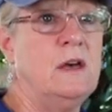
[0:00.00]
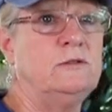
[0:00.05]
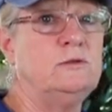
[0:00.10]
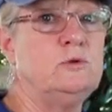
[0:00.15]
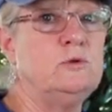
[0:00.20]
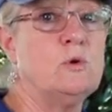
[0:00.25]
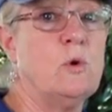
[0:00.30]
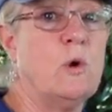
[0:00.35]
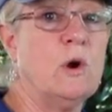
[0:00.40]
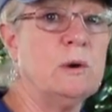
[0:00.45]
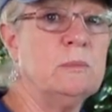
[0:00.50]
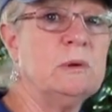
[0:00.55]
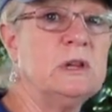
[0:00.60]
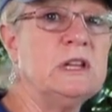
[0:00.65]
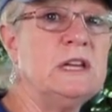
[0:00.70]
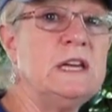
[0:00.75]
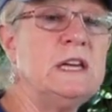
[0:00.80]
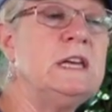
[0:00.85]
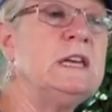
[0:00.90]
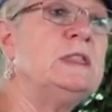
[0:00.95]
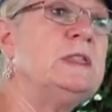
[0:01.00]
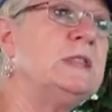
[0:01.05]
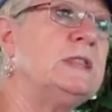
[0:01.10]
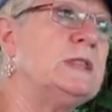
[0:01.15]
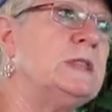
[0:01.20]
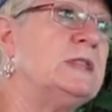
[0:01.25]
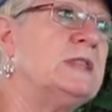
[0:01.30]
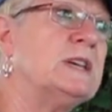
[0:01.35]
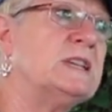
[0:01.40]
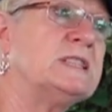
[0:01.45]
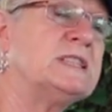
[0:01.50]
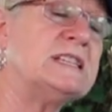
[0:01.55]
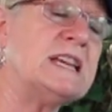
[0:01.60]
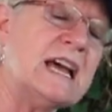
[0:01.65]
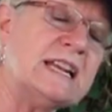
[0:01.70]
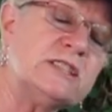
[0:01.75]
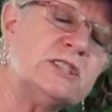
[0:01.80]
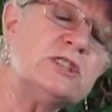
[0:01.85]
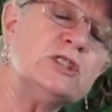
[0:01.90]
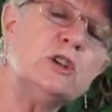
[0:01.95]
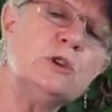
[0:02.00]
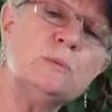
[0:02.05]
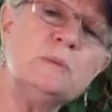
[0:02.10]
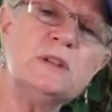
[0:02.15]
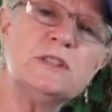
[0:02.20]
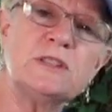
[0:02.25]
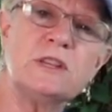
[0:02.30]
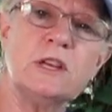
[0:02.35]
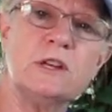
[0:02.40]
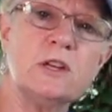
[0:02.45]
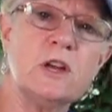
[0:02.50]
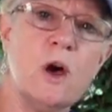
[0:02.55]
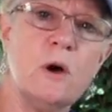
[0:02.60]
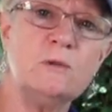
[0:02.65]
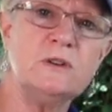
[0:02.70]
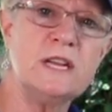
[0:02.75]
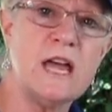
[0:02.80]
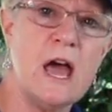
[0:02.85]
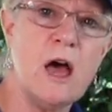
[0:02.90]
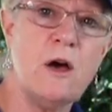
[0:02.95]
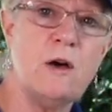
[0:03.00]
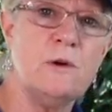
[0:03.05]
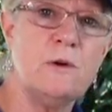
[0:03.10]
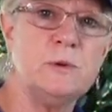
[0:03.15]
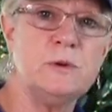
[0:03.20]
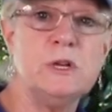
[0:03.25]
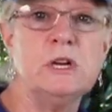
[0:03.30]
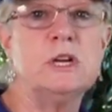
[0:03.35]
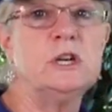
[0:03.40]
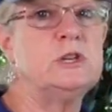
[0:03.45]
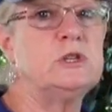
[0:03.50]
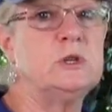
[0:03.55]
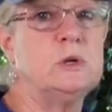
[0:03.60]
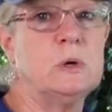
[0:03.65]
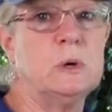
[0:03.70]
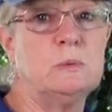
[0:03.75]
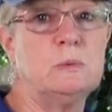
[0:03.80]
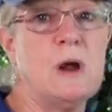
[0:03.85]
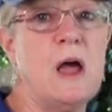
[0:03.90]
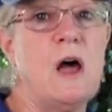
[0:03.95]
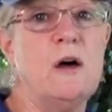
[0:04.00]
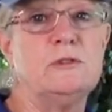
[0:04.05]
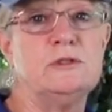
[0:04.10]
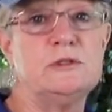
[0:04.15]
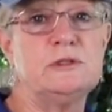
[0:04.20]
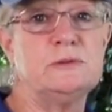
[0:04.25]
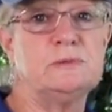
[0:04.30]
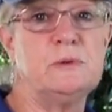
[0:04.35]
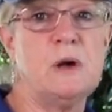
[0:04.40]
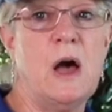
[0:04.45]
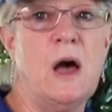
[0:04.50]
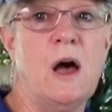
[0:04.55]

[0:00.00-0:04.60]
Normally, the satsumas can go down to around